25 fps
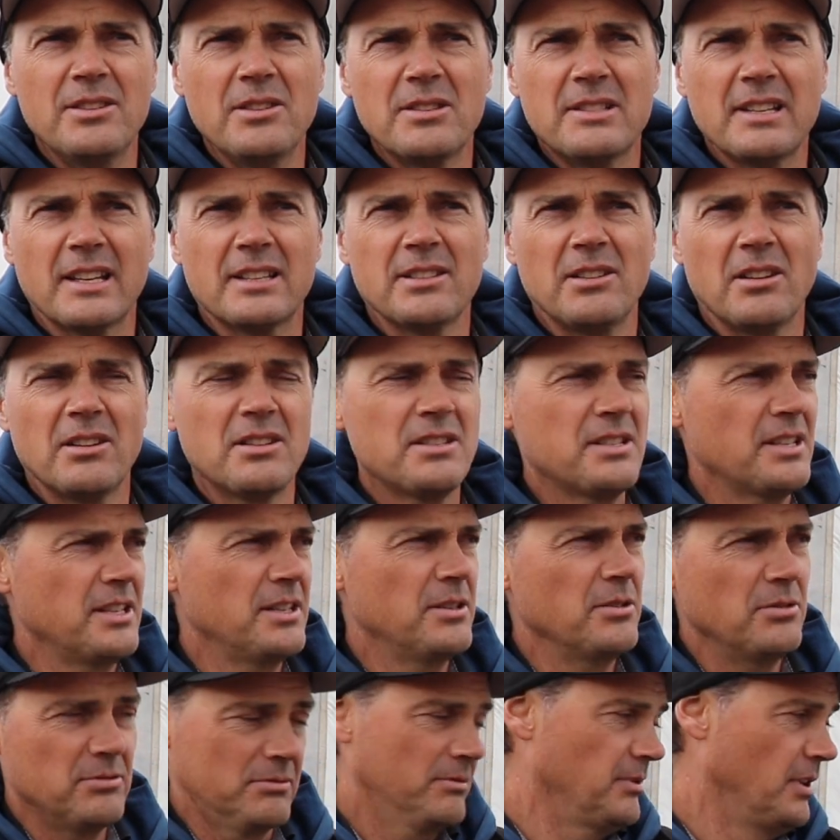new
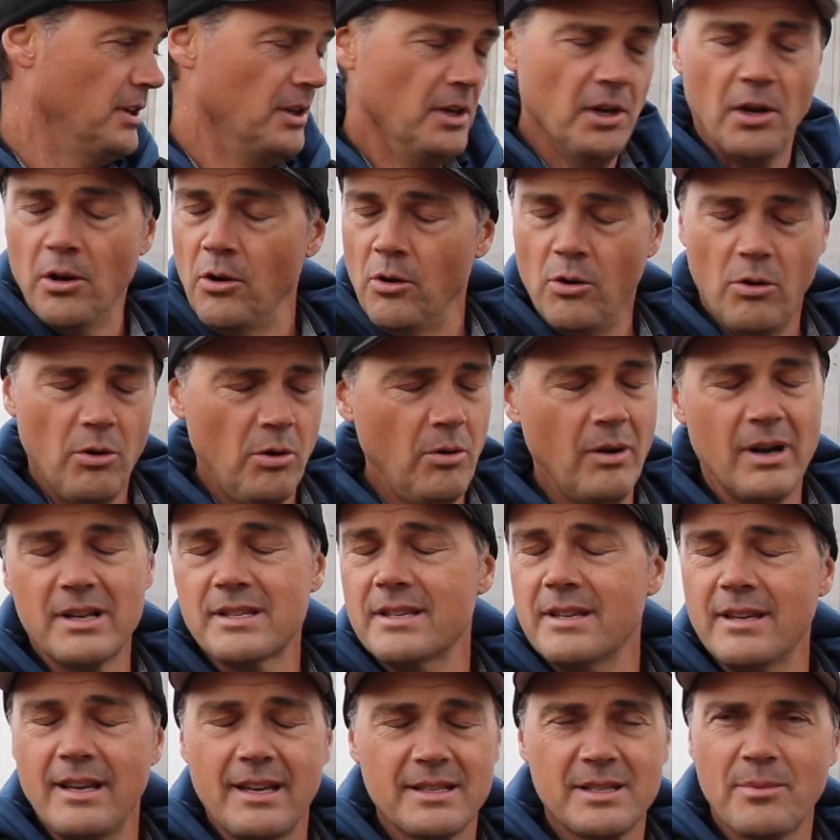technology
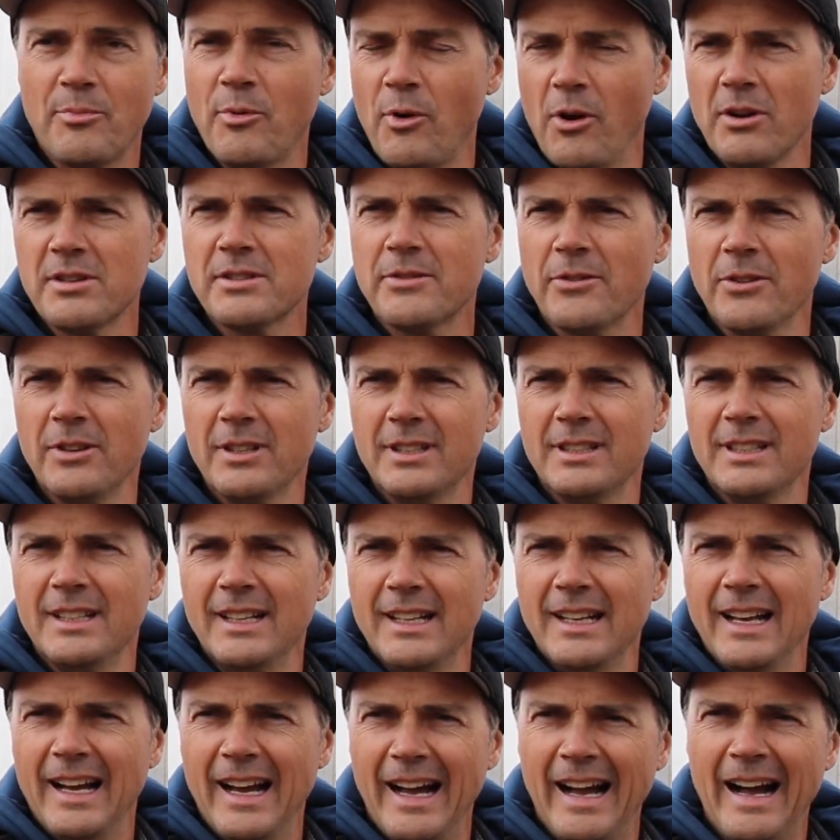always has a price for it.
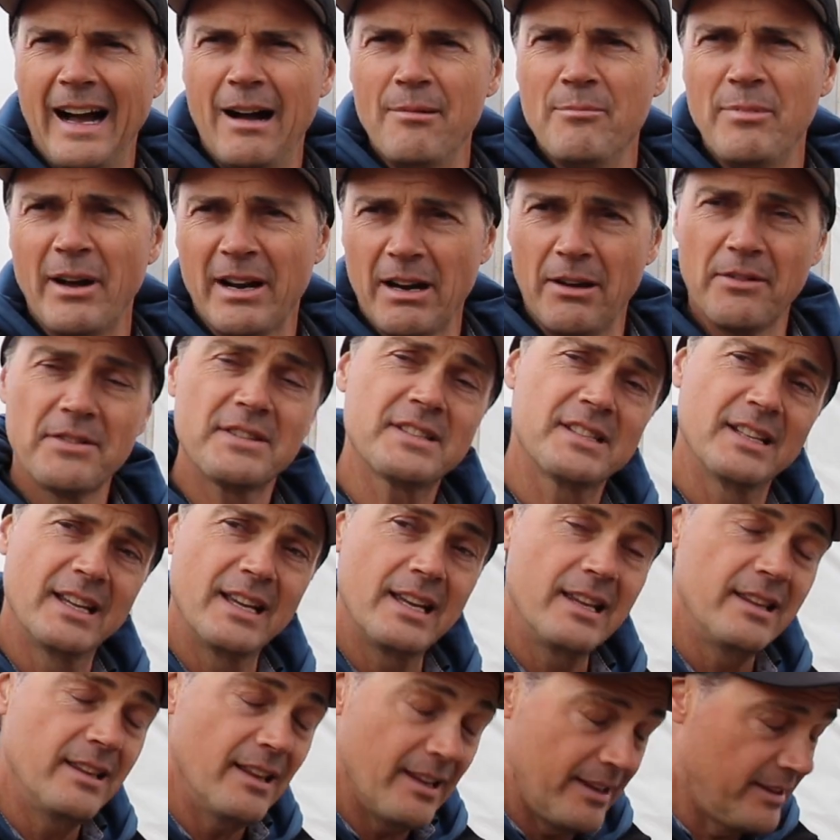But
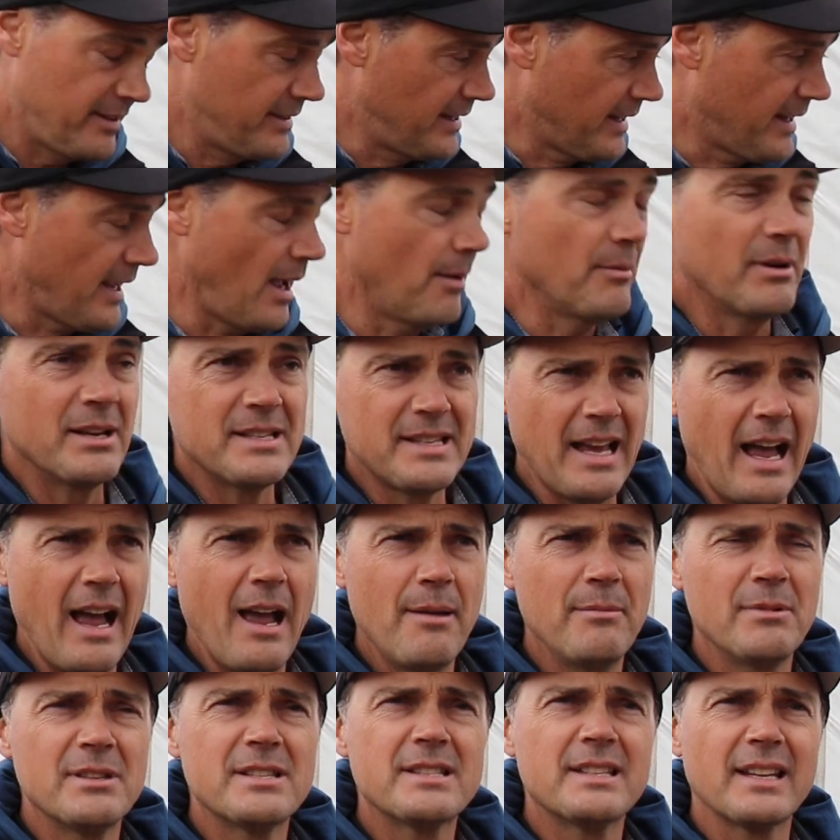obviously the company's
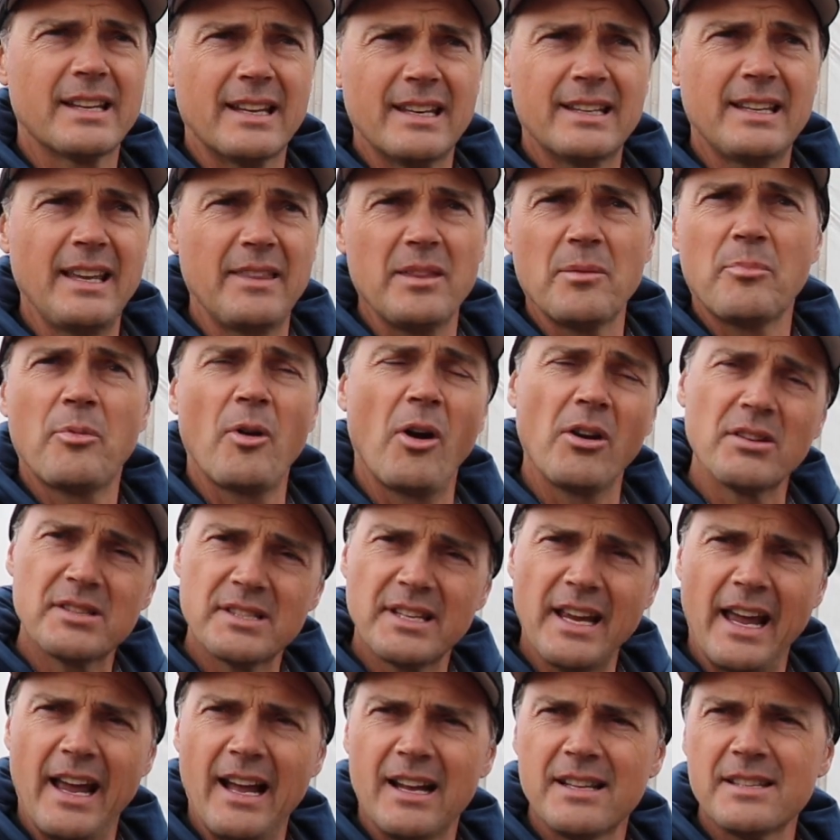aim is to get the price
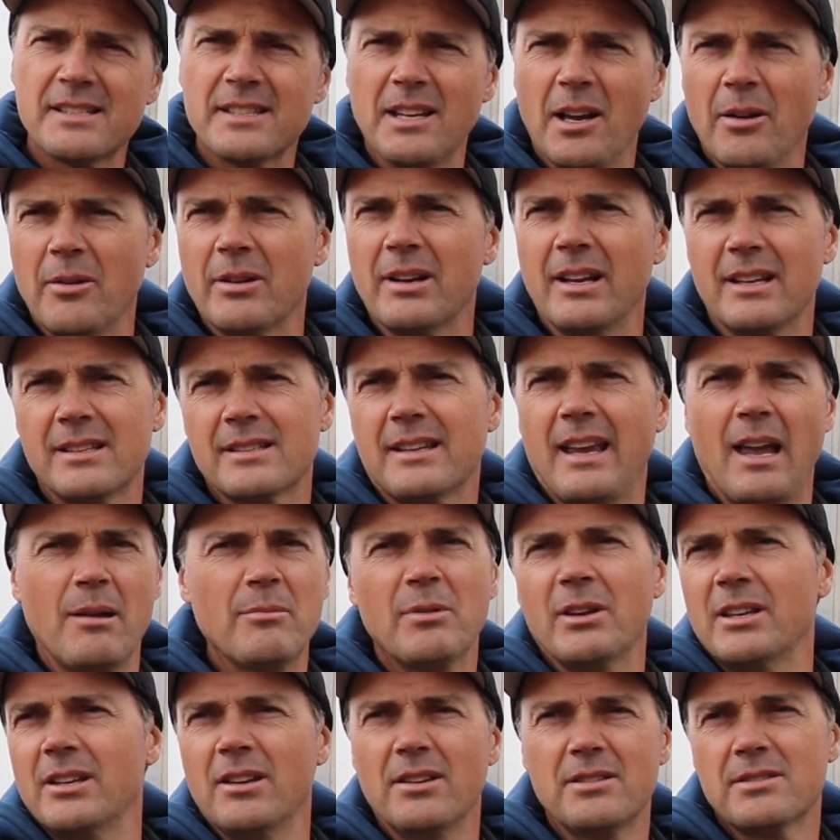down so it can
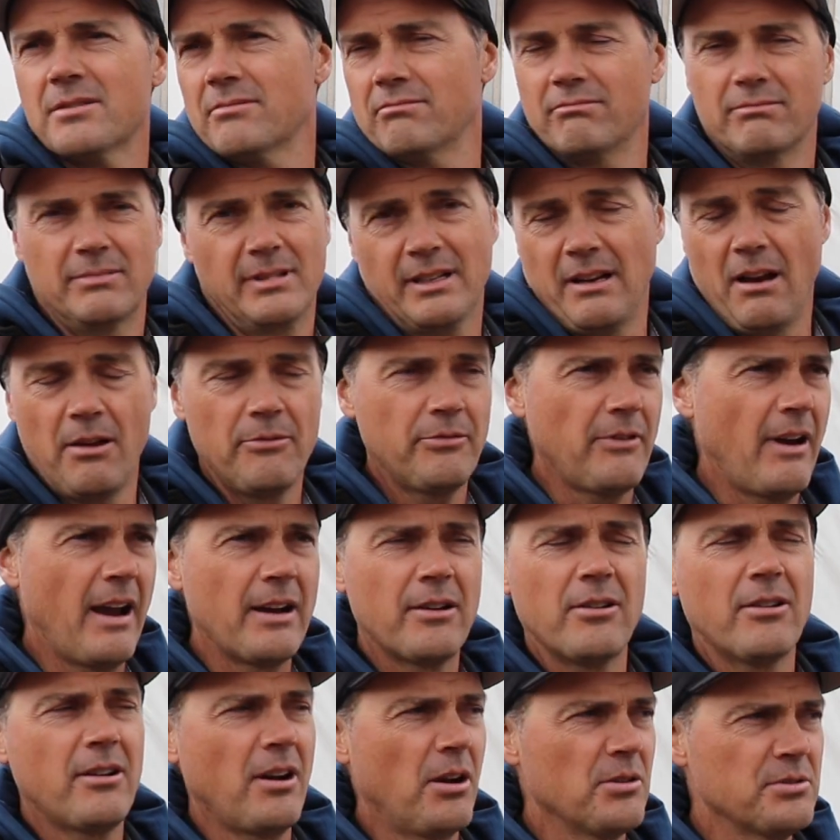be used, for
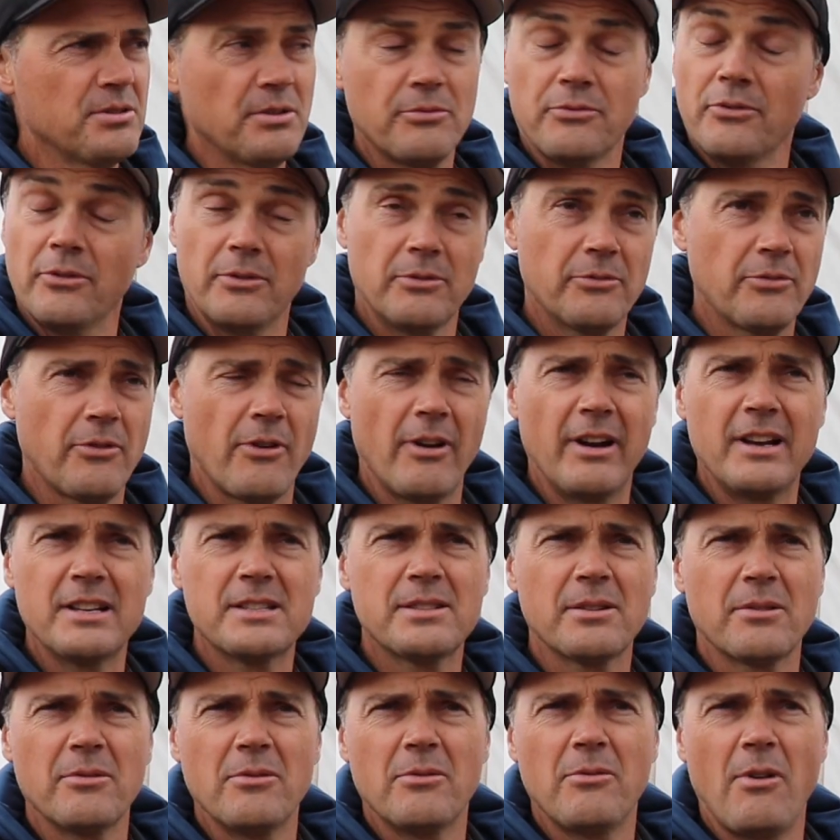agriculture, for any
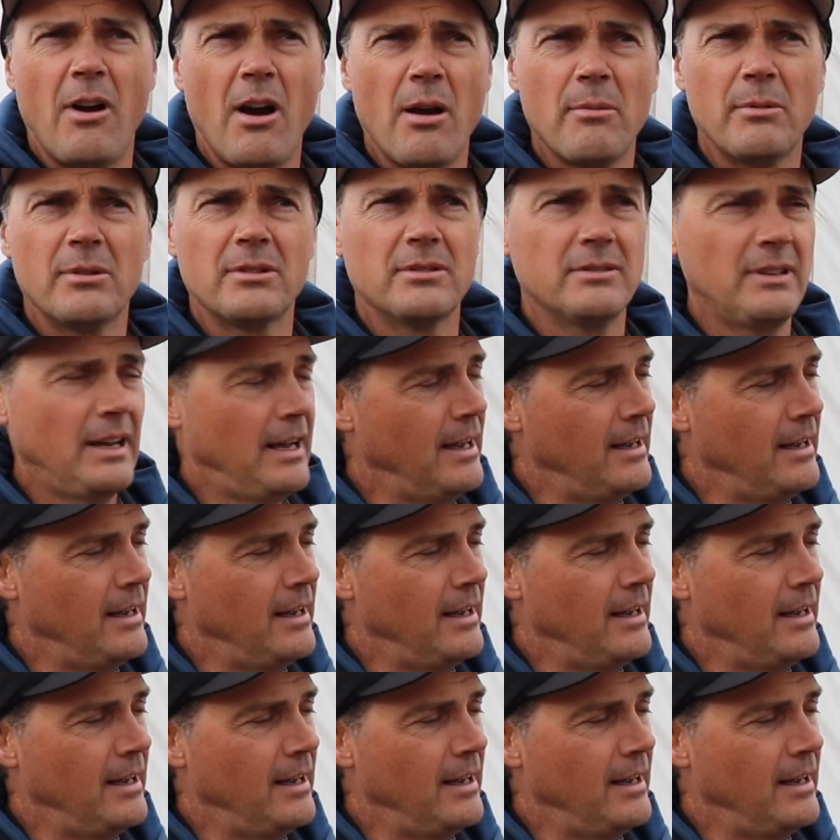sort of environment.